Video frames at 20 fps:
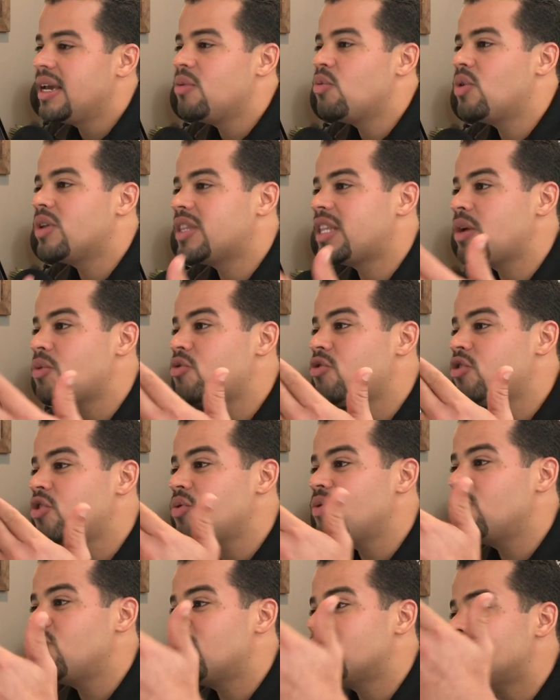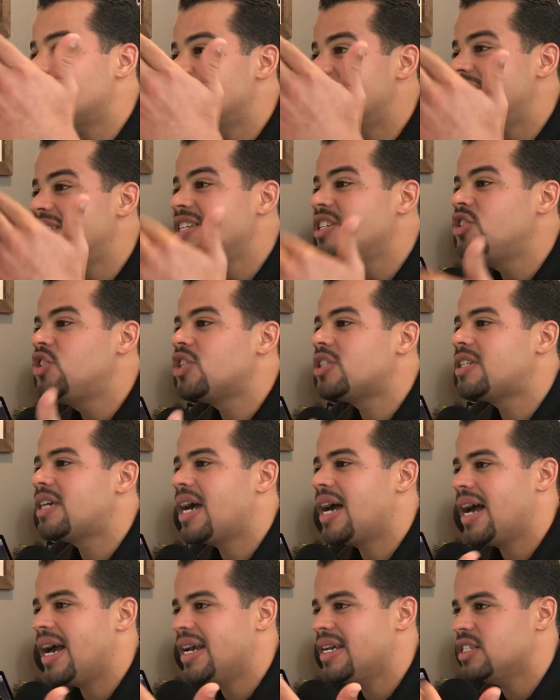what they were doing was
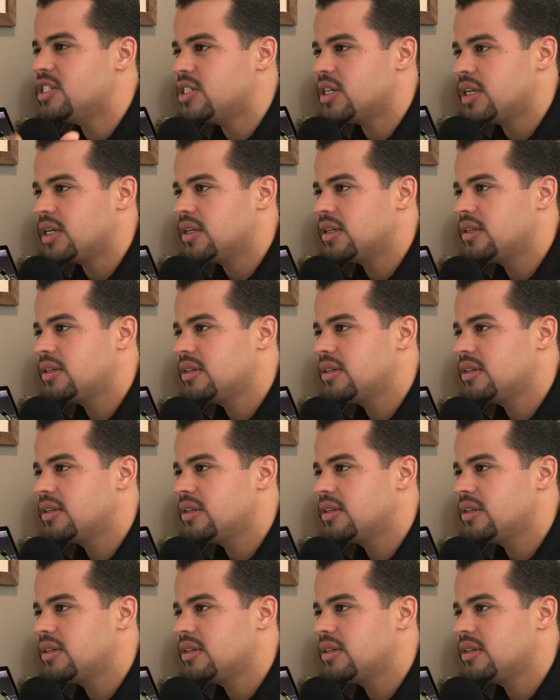digitizing